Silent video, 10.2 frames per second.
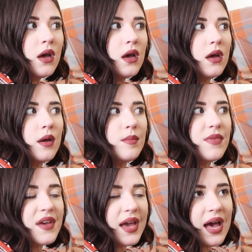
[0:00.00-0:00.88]

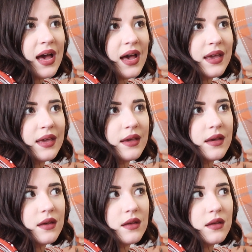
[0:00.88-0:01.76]
Um, the guy
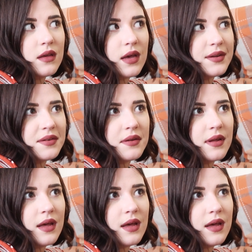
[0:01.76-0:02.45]
had